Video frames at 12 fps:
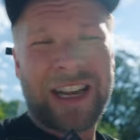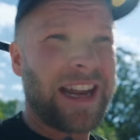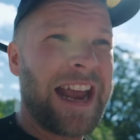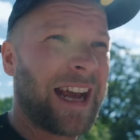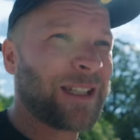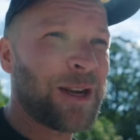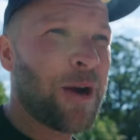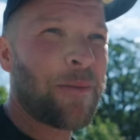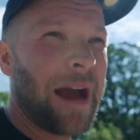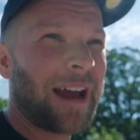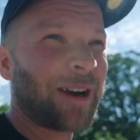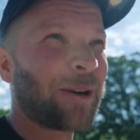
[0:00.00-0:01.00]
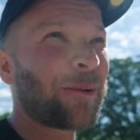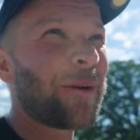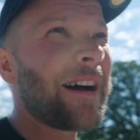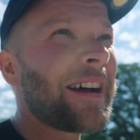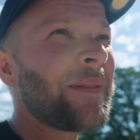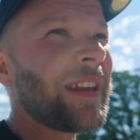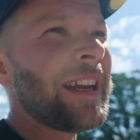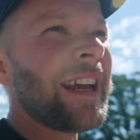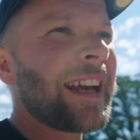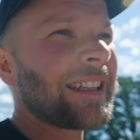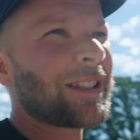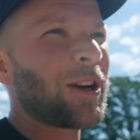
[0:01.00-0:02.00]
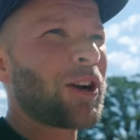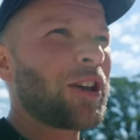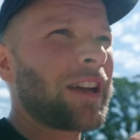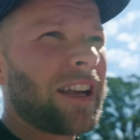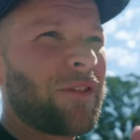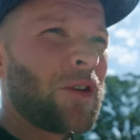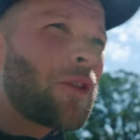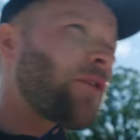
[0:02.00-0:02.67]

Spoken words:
connect no matter what. And so like if you were